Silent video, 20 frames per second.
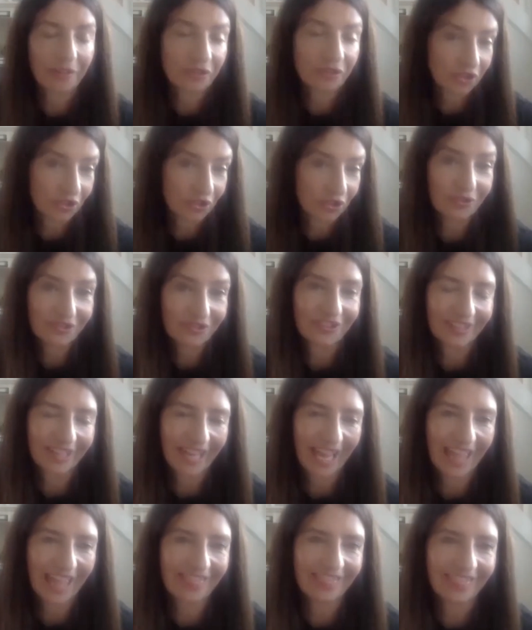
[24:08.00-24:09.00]
the children,
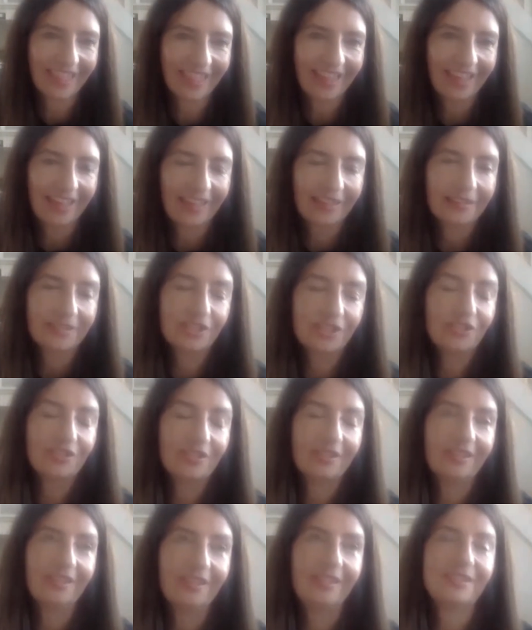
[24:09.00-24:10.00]
and
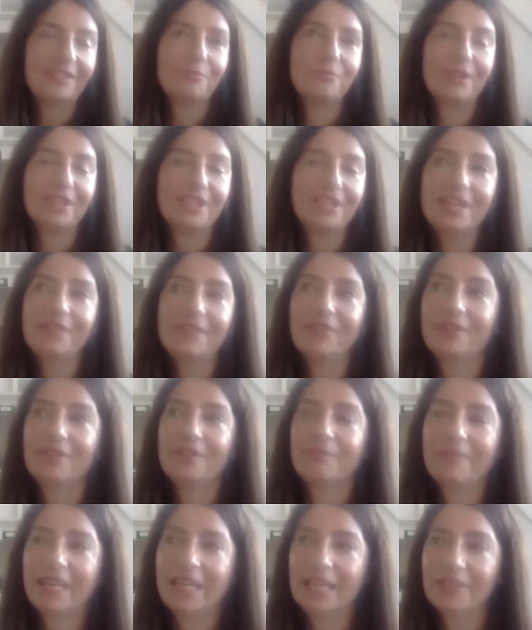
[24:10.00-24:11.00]
it's right to have a
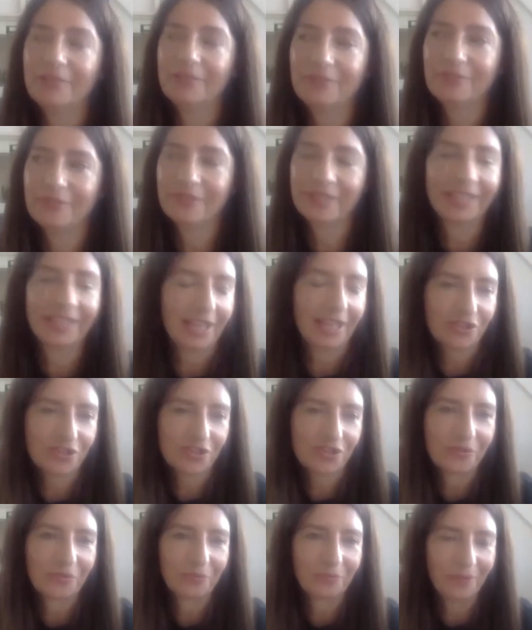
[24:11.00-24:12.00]
meaningful
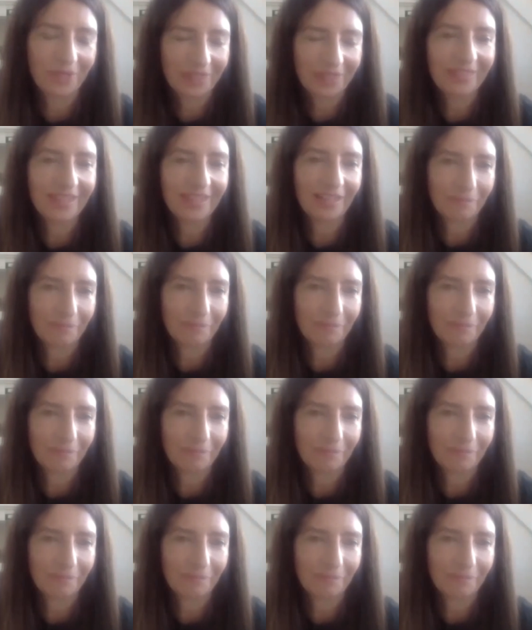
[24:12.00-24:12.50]
connection with their